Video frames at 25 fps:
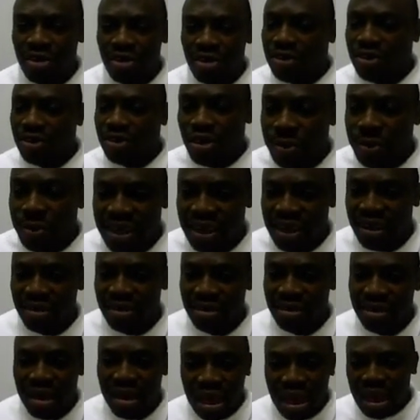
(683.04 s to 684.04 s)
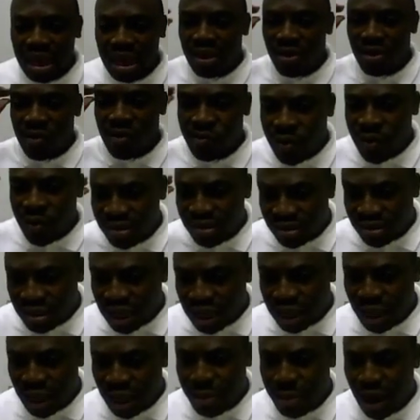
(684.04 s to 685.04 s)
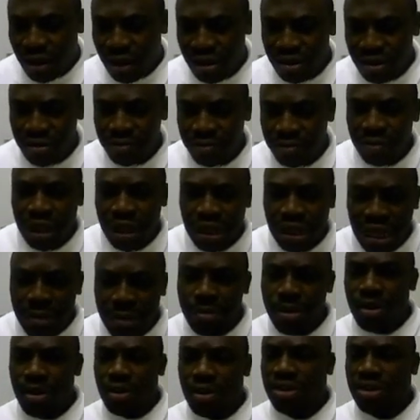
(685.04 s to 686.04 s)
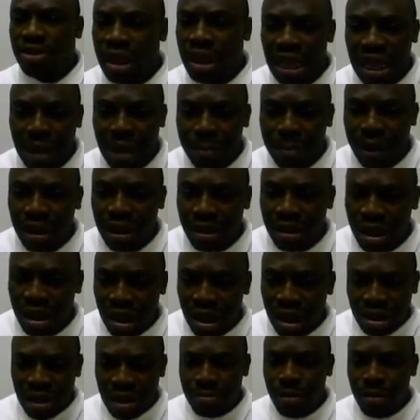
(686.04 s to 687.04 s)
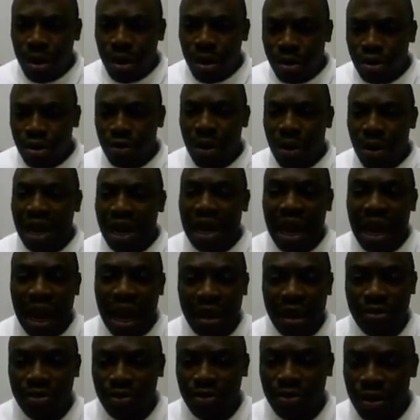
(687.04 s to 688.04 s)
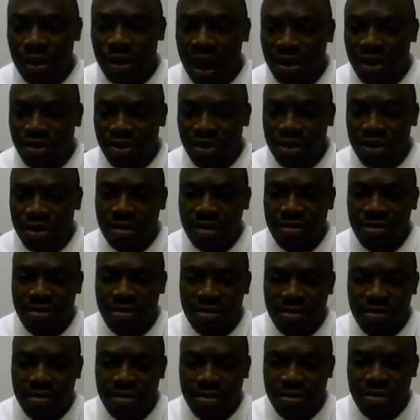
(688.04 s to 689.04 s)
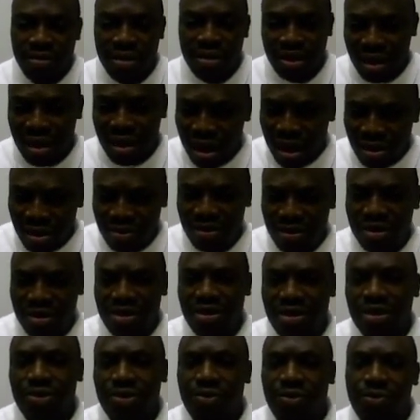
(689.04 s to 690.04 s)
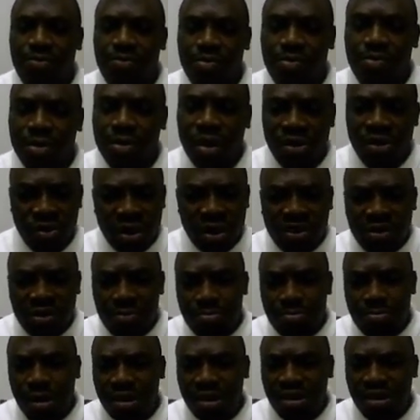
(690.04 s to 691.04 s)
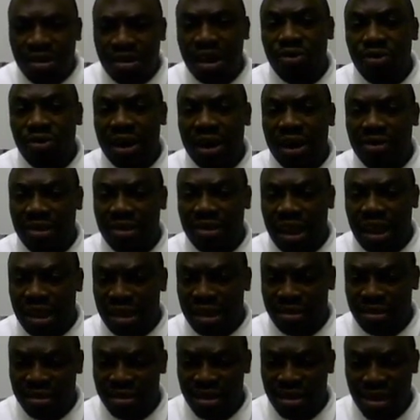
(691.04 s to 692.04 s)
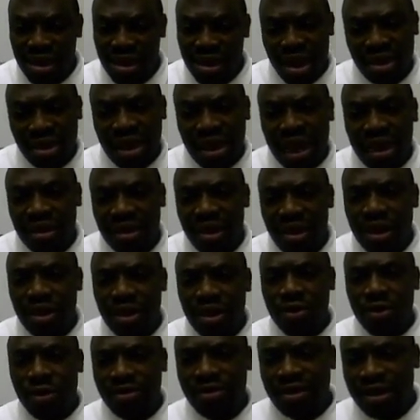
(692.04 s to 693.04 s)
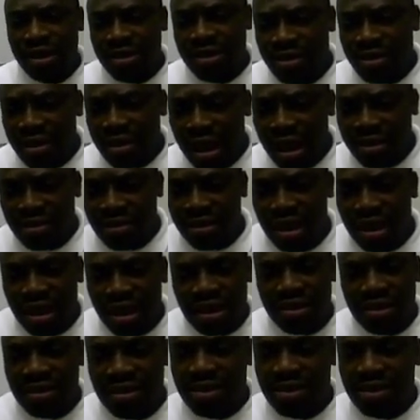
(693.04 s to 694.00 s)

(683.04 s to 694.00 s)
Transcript: just doing it. You first think about it. The more you think about it, the more you are led to do action. Let us continue. So it's important that you understand this, that your success